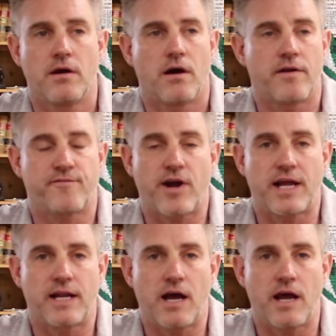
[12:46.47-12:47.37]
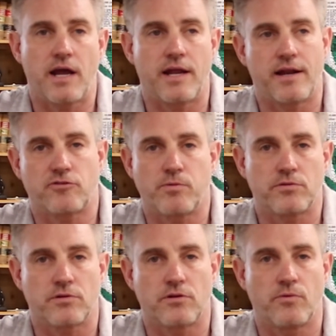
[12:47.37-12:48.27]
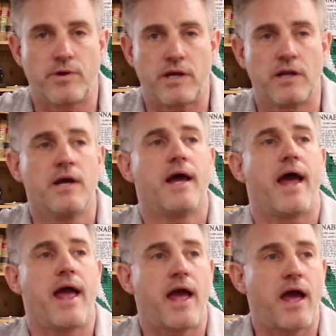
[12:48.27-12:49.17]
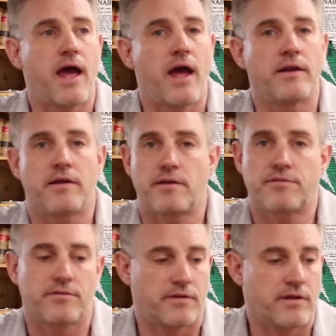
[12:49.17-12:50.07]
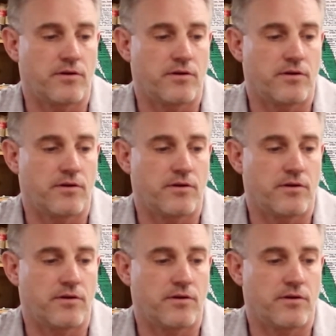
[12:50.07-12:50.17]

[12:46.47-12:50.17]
on a Friday night and I smoked a little weed and it's,